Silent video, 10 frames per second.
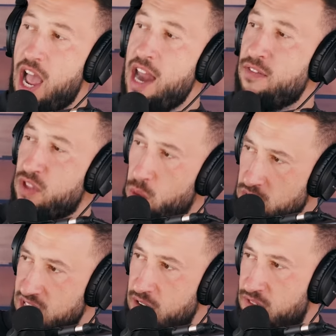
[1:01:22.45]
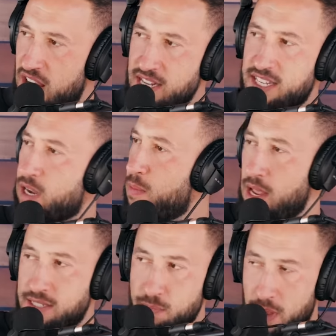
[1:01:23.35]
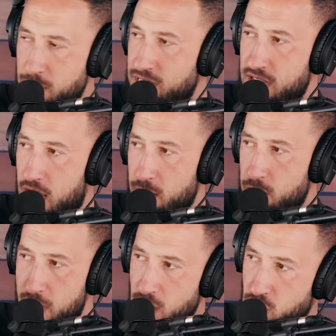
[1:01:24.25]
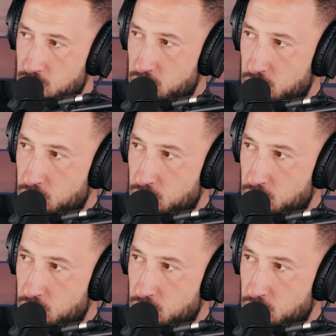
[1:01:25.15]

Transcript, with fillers: and if there was an advance that could may, maybe say make,